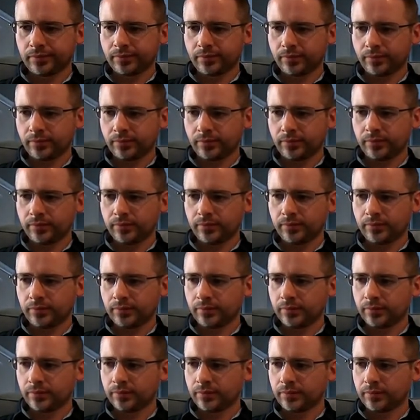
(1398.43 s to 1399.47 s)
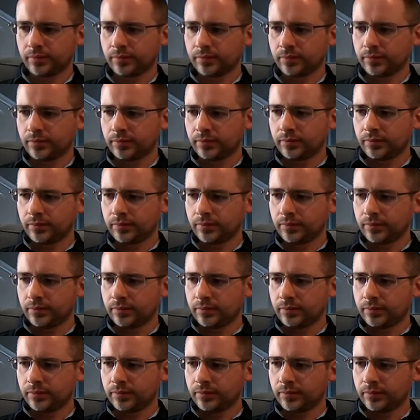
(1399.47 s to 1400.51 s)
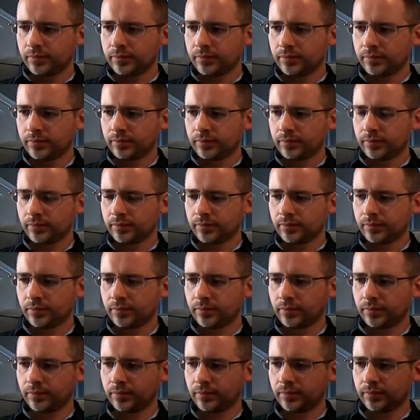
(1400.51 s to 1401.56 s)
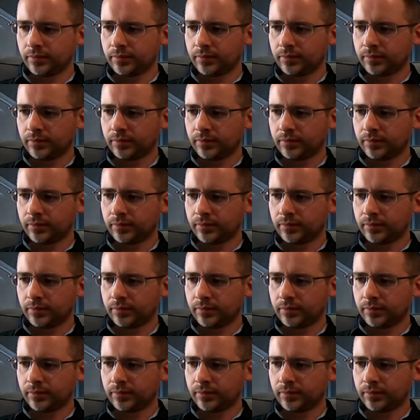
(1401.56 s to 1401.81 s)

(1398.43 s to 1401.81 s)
(silent)